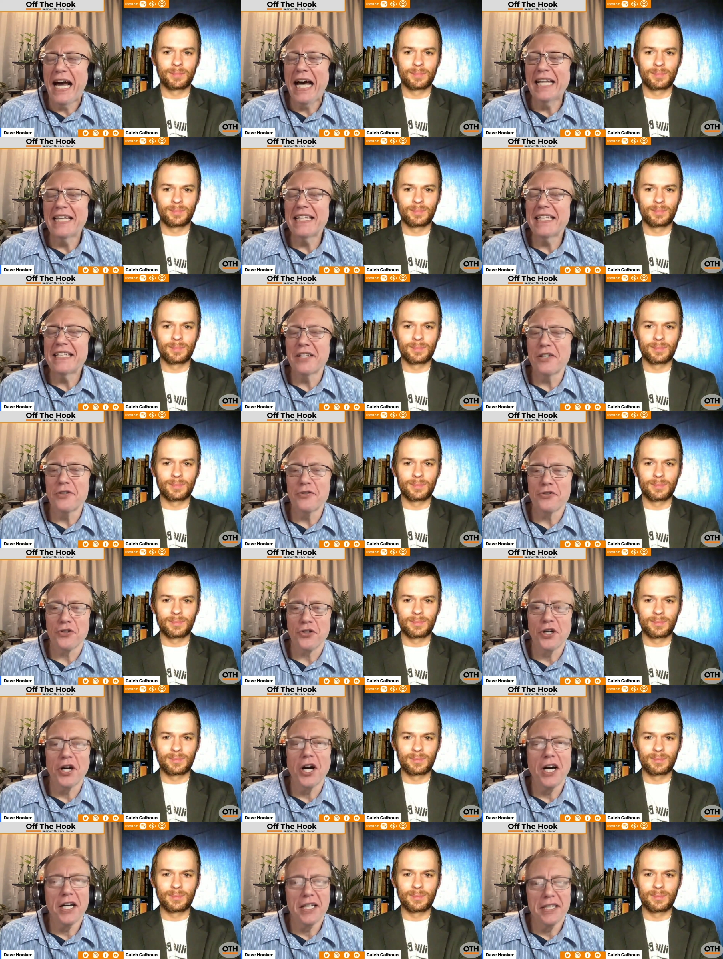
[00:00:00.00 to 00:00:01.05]
Speaker 1: I think those are
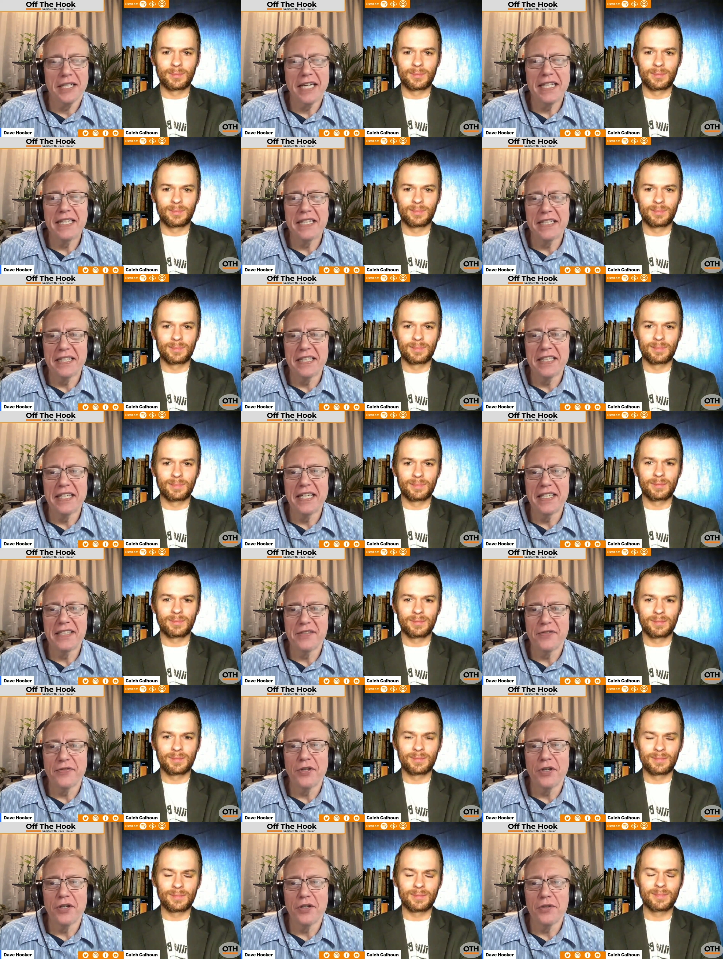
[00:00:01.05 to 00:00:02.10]
gone. I think the days
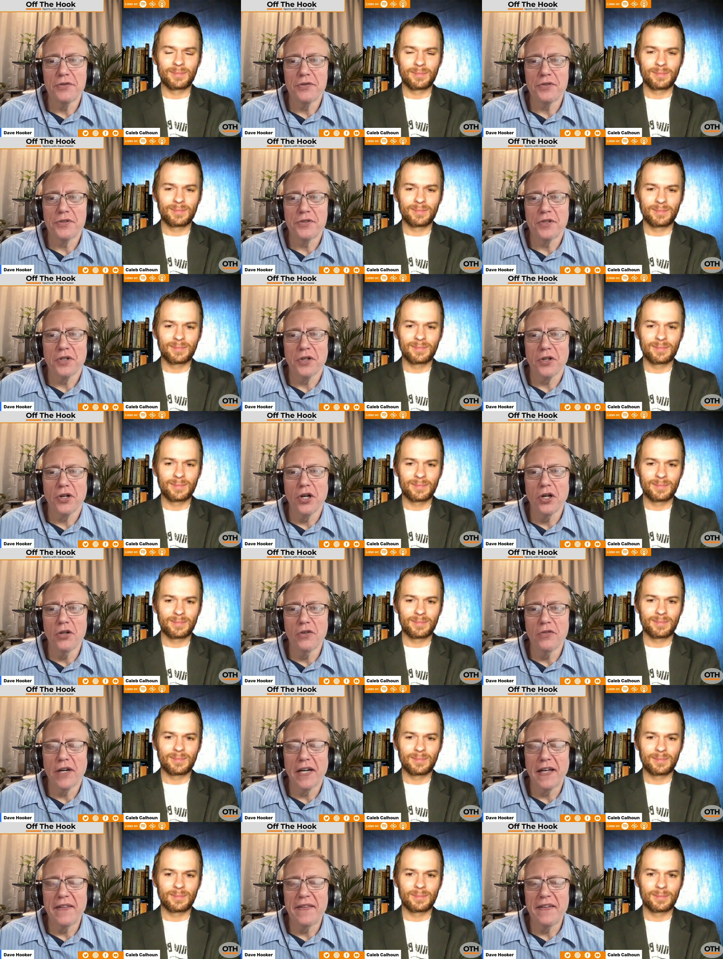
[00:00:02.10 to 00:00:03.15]
of those are
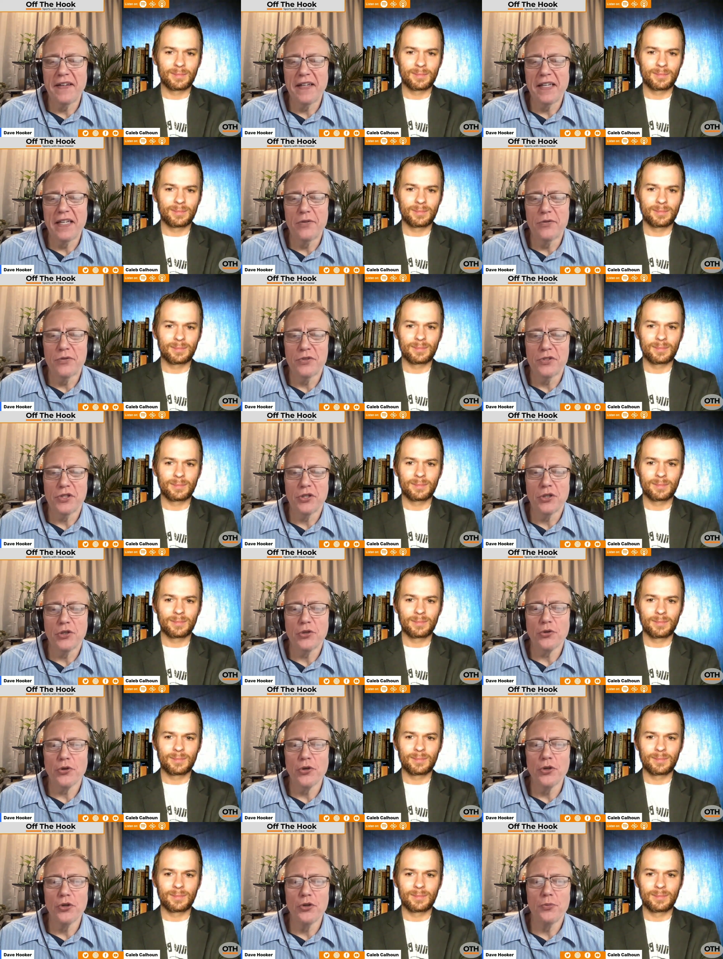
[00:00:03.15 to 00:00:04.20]
over. I think it was a
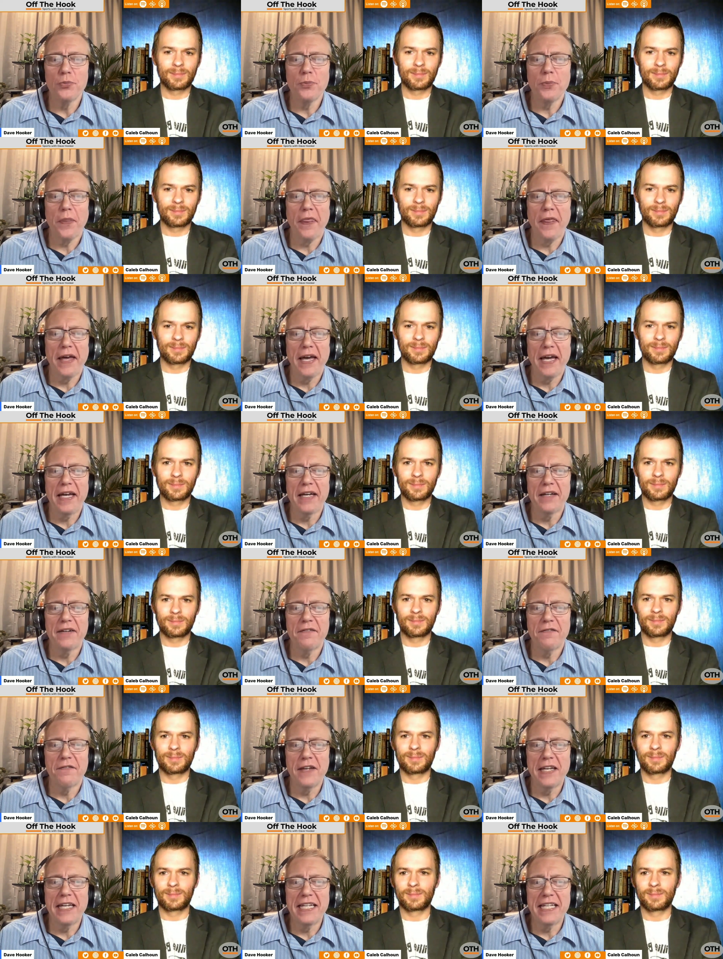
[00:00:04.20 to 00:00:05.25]
group that
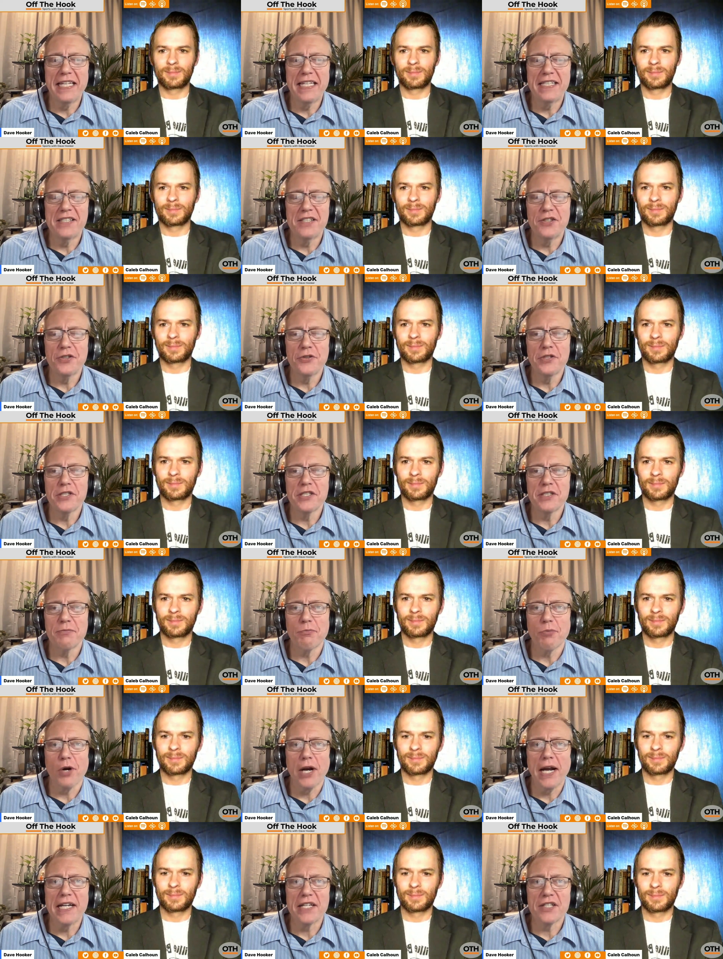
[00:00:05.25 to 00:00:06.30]
fed into its
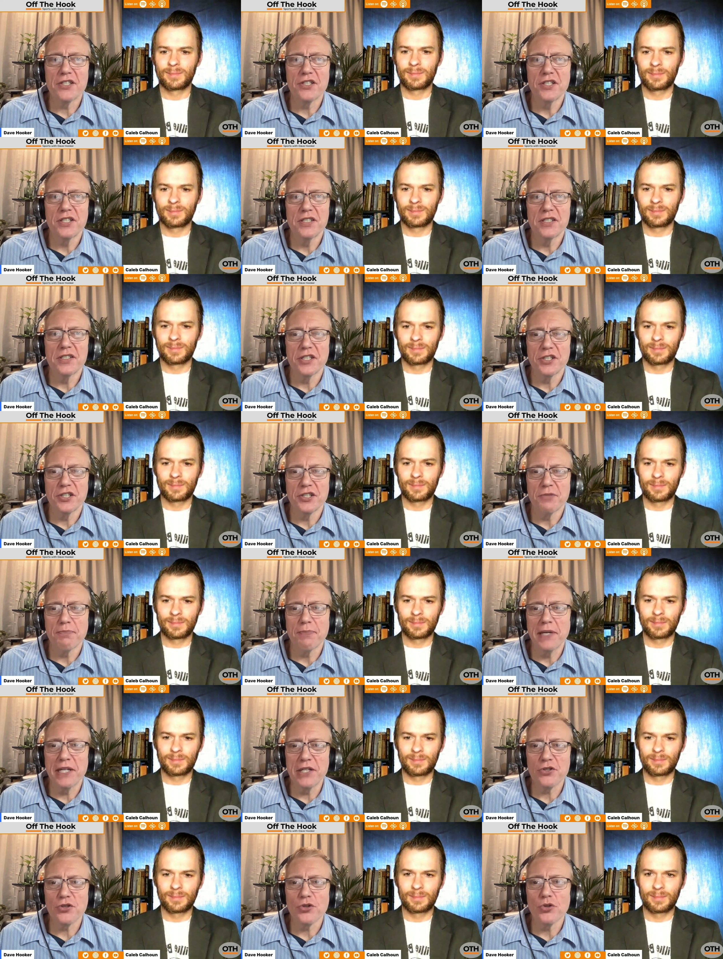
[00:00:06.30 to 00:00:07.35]
brashness, a
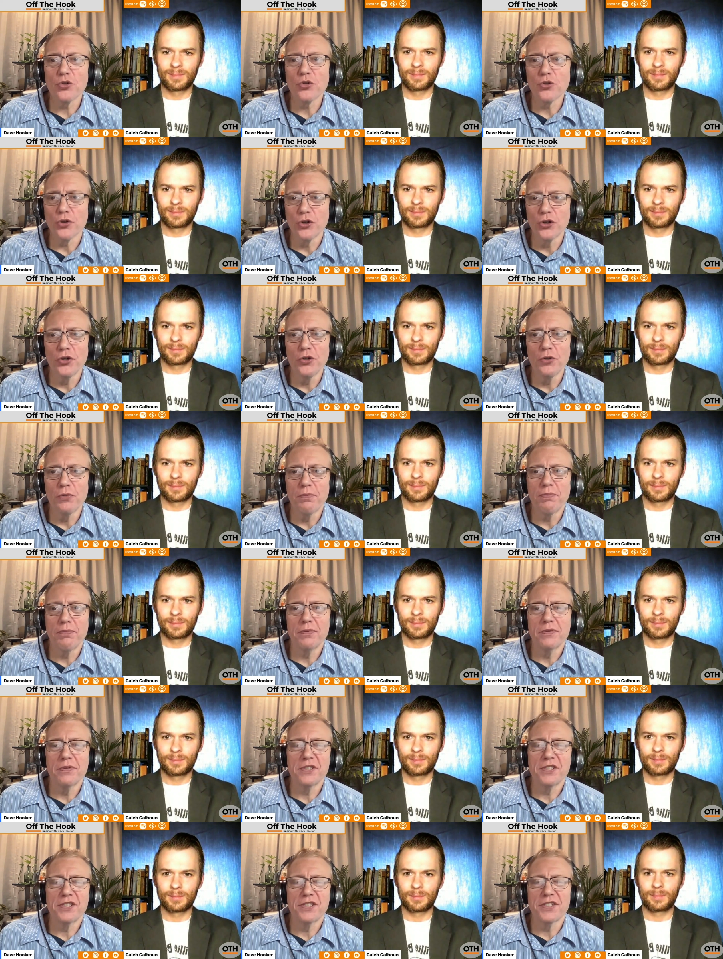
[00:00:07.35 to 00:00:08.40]
special group.
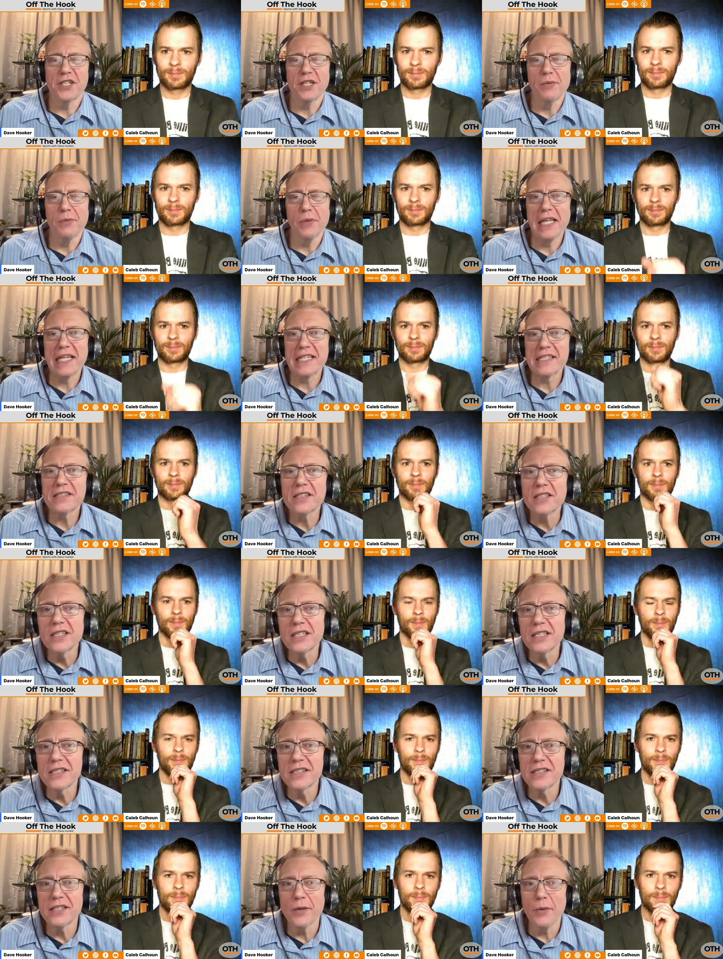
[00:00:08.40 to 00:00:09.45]
Some of that's
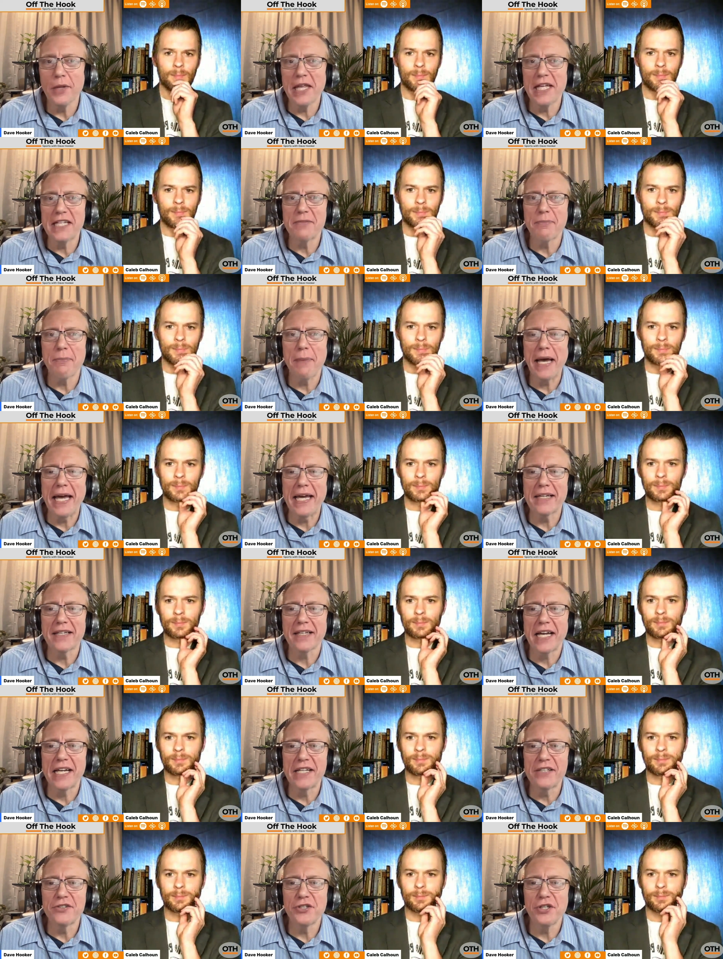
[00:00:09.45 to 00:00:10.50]
good, some of that's bad
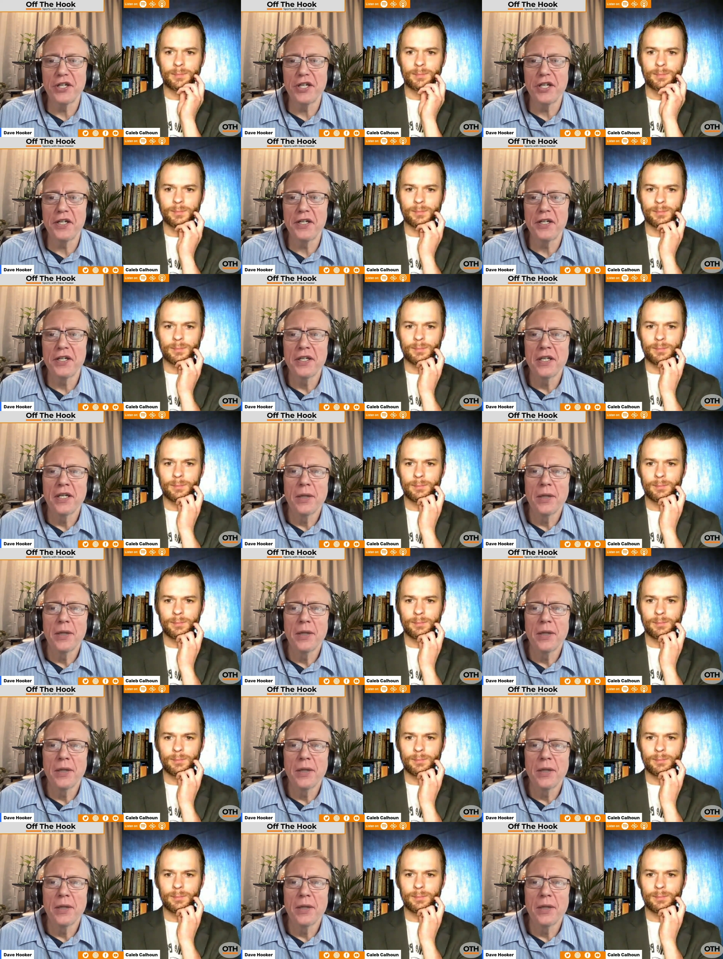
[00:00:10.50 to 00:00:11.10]
last year.